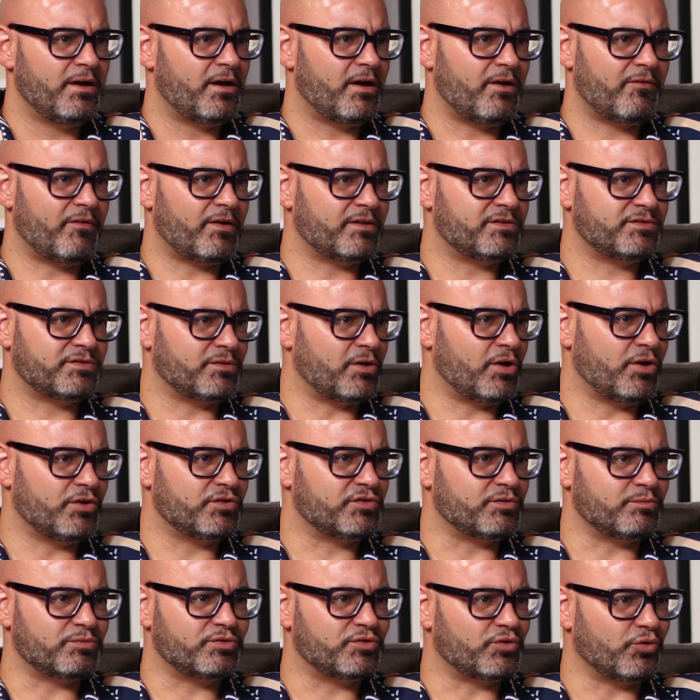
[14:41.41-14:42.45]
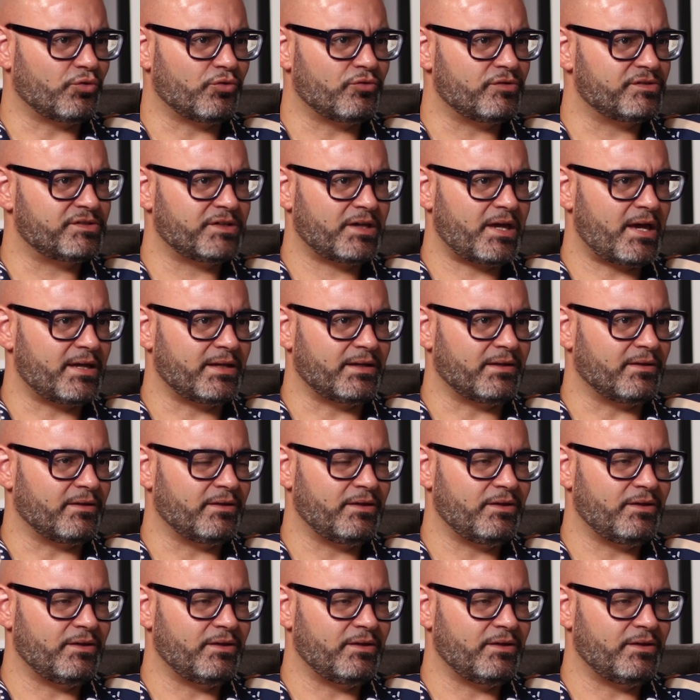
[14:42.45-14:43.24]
I've heard some stories again,